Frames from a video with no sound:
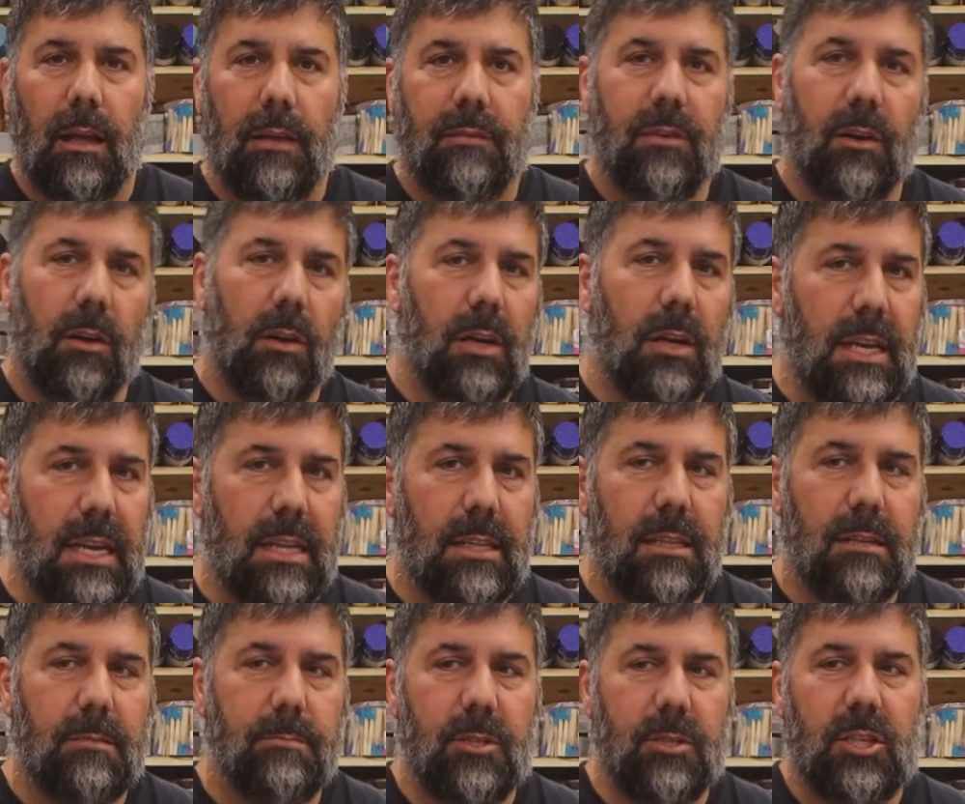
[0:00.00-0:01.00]
If you're looking at
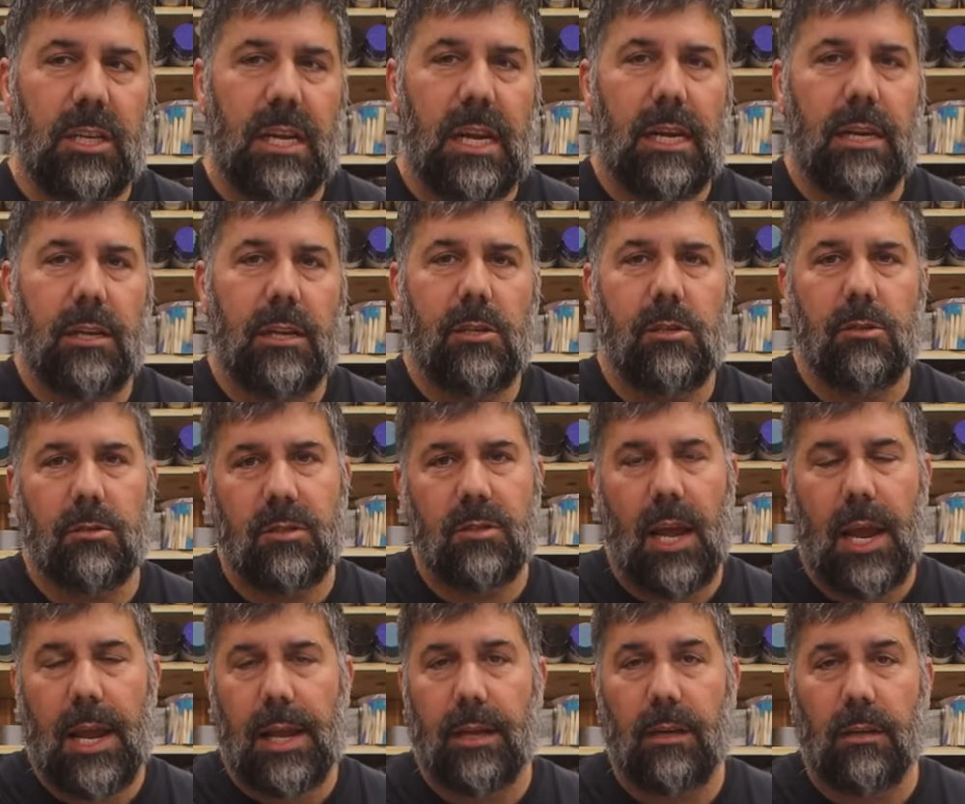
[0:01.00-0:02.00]
this machine and you're
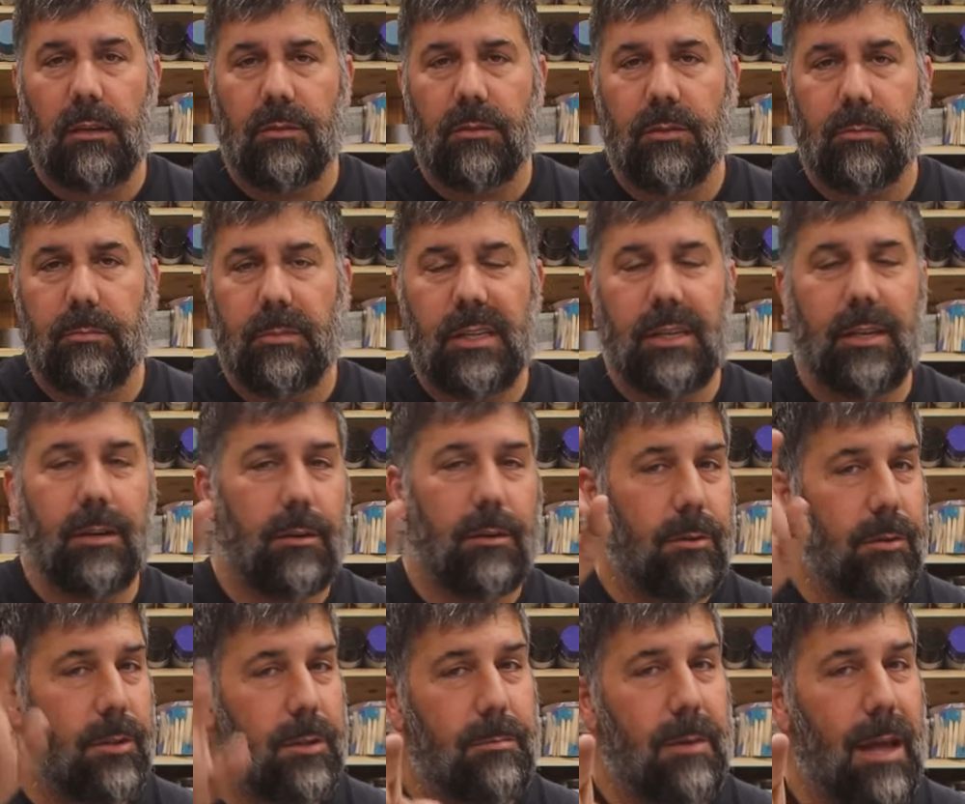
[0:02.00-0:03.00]
saying it looks familiar,
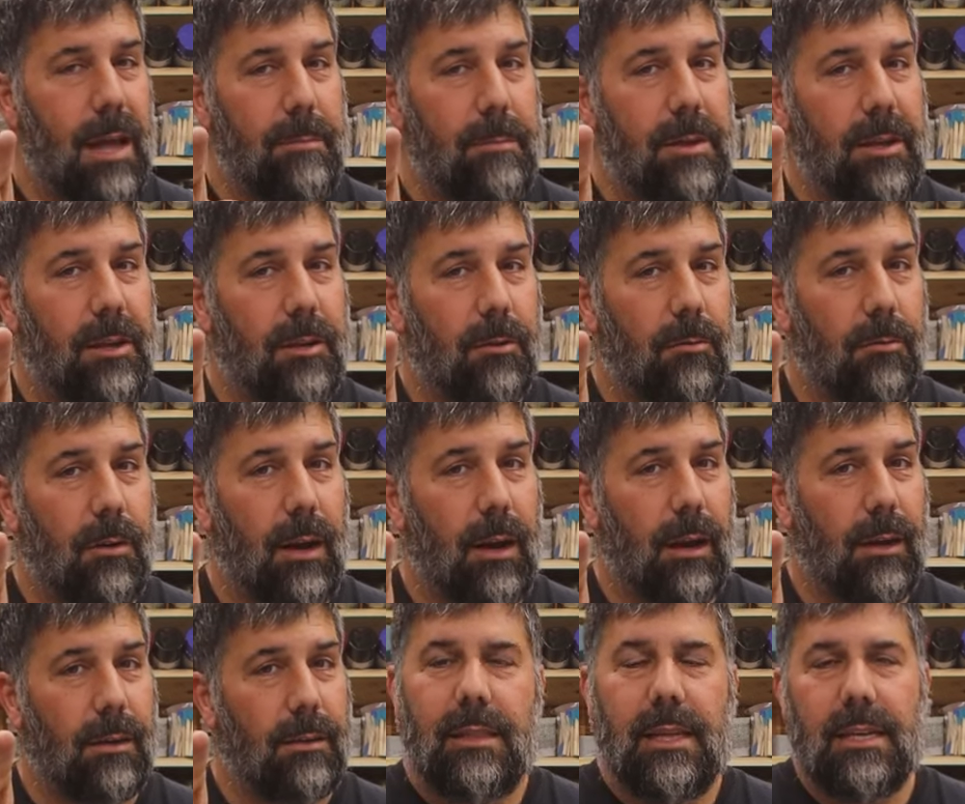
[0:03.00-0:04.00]
you may be
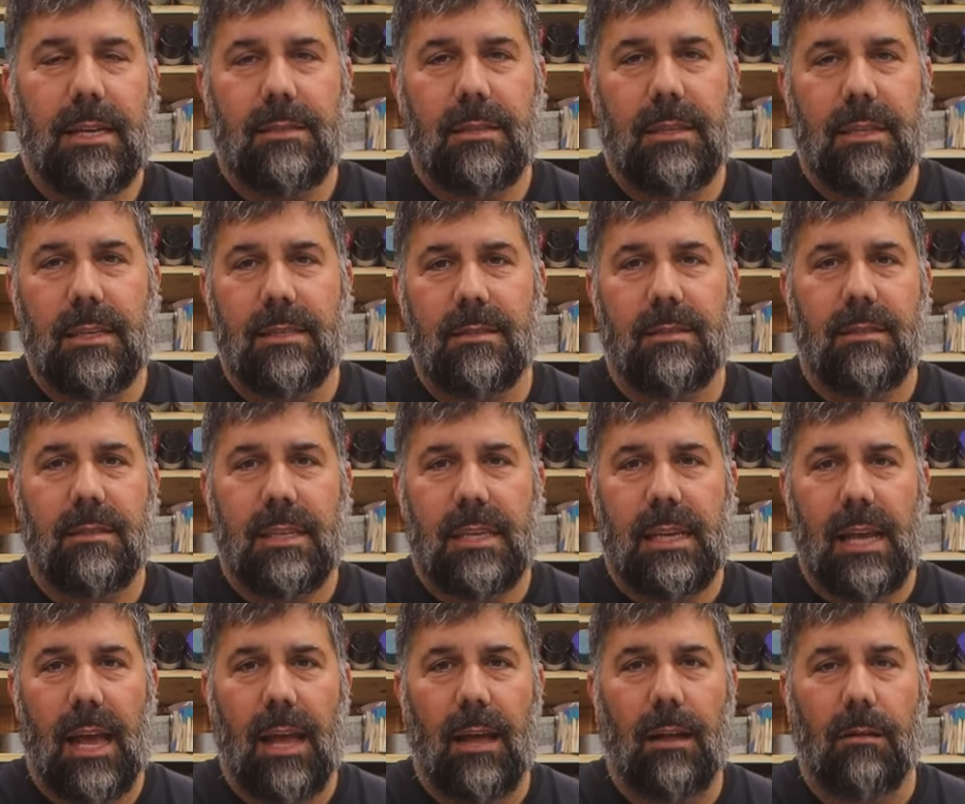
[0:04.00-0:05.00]
correct. This is
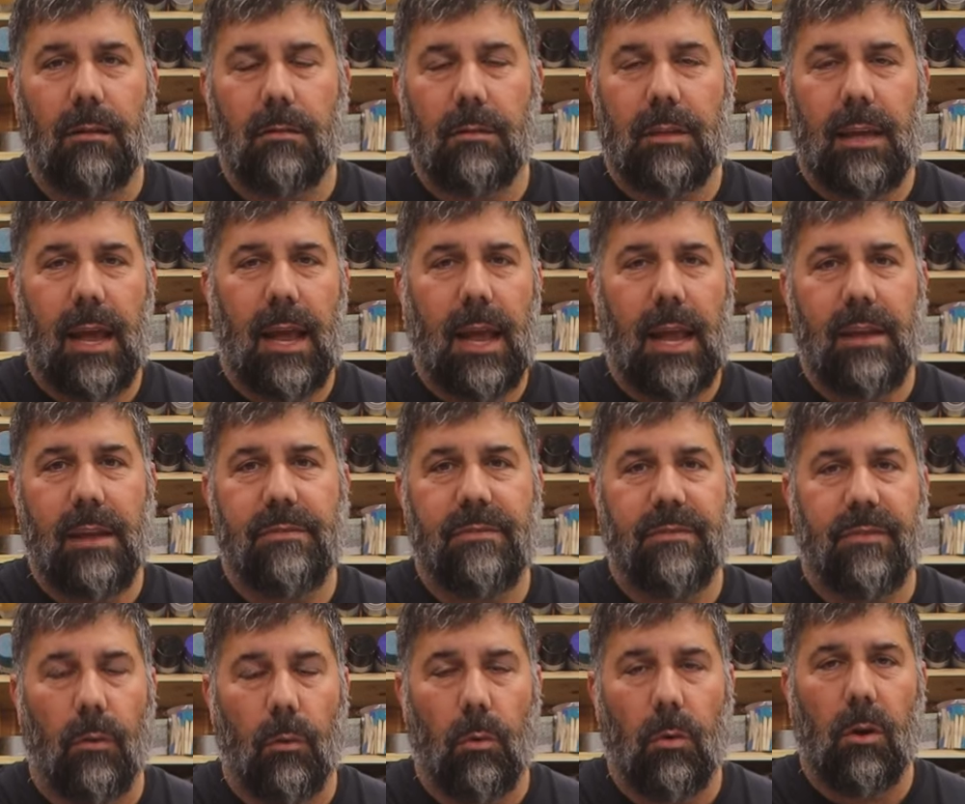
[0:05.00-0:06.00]
the
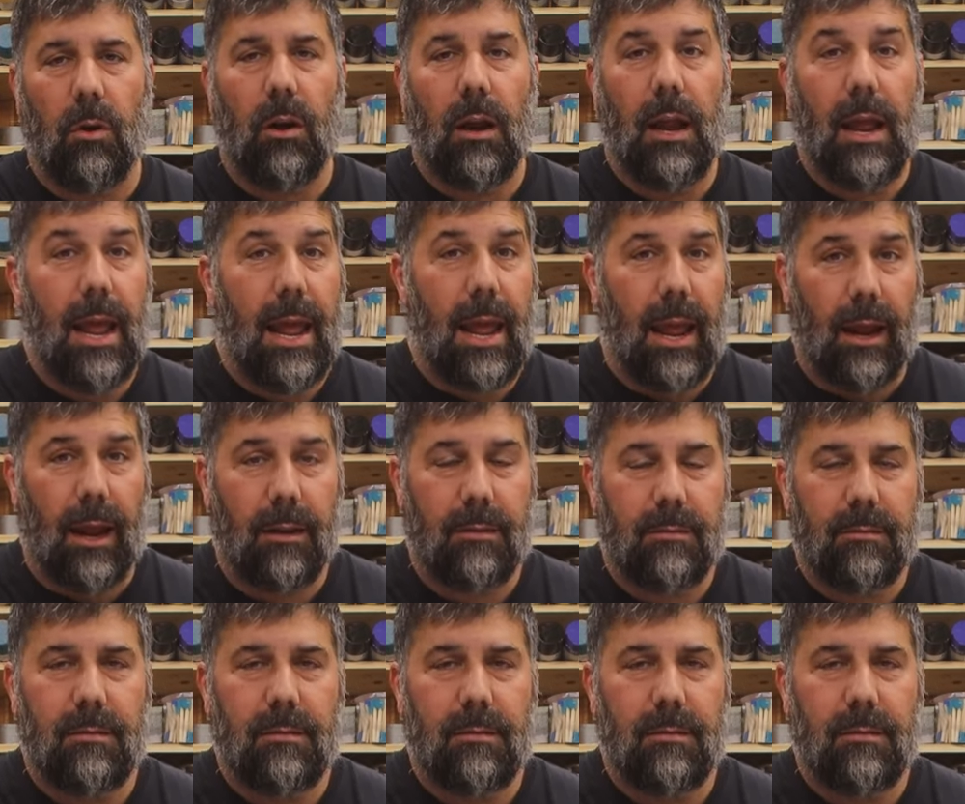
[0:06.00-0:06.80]
LK4X.